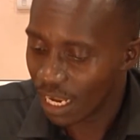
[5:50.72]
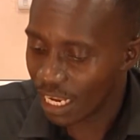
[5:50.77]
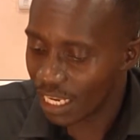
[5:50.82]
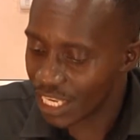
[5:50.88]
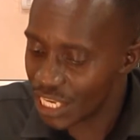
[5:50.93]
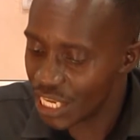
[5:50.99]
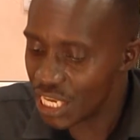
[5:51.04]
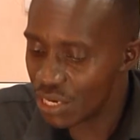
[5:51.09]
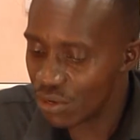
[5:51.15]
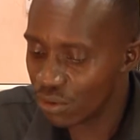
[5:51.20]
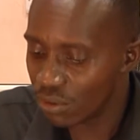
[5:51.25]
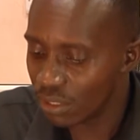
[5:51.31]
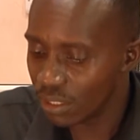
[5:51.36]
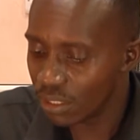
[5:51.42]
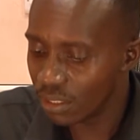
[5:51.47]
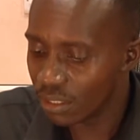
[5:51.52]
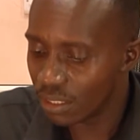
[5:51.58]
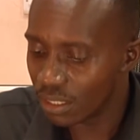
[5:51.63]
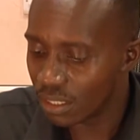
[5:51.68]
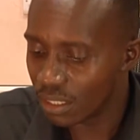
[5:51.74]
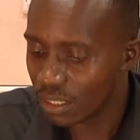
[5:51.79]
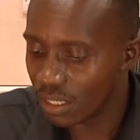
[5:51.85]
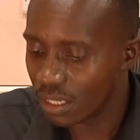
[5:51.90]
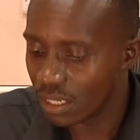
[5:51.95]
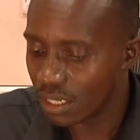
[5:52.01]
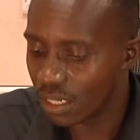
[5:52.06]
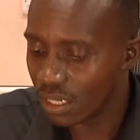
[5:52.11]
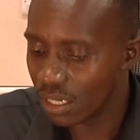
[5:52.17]
Heal
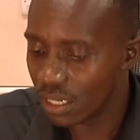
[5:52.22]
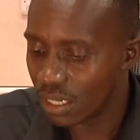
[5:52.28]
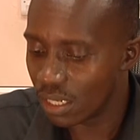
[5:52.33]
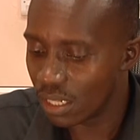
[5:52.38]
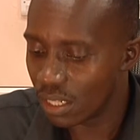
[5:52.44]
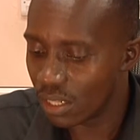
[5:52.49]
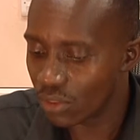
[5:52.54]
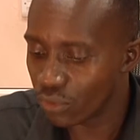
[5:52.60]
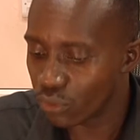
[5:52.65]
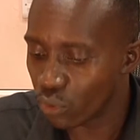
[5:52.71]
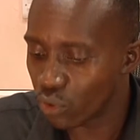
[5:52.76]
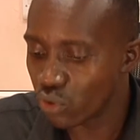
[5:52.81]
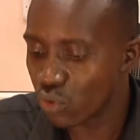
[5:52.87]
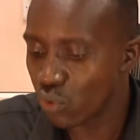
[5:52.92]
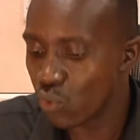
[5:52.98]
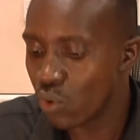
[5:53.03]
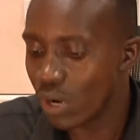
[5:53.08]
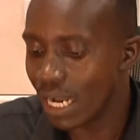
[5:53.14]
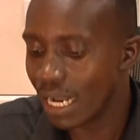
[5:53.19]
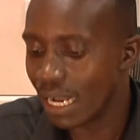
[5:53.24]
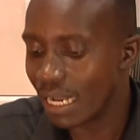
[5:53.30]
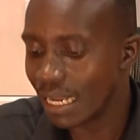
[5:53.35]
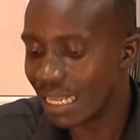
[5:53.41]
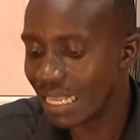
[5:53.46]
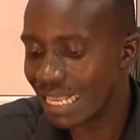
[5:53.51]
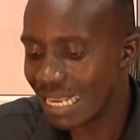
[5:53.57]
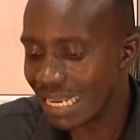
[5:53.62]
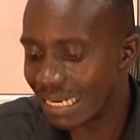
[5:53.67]
those who
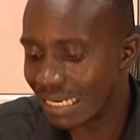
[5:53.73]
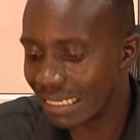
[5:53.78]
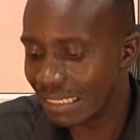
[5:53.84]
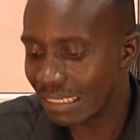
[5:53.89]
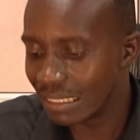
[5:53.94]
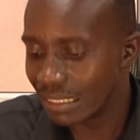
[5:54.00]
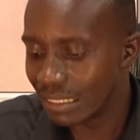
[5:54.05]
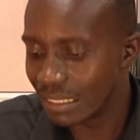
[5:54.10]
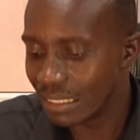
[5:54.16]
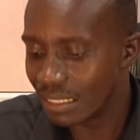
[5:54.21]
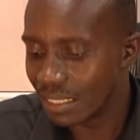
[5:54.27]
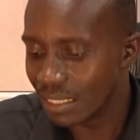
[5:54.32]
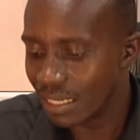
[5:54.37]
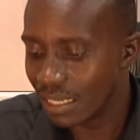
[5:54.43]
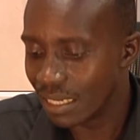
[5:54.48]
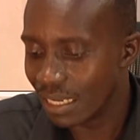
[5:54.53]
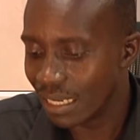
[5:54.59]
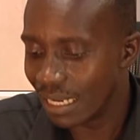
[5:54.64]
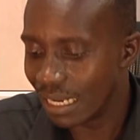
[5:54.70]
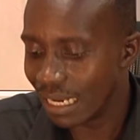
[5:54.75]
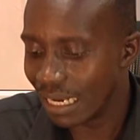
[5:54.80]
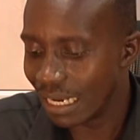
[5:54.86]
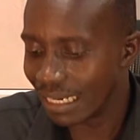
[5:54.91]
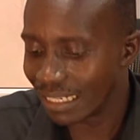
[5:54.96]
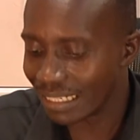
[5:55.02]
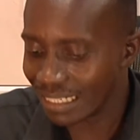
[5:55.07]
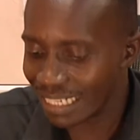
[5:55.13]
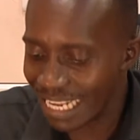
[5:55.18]
are ill,
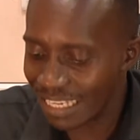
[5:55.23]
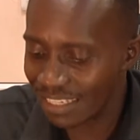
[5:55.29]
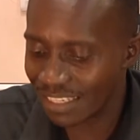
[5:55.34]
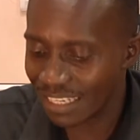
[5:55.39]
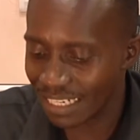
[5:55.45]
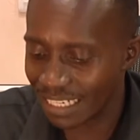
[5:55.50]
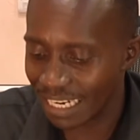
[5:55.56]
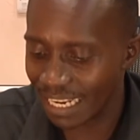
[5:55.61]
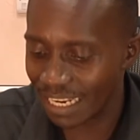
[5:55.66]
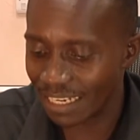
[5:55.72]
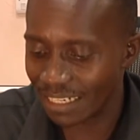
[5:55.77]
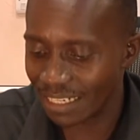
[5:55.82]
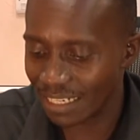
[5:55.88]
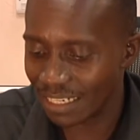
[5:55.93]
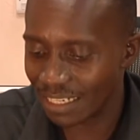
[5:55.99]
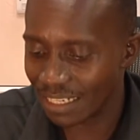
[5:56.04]
raise the dead,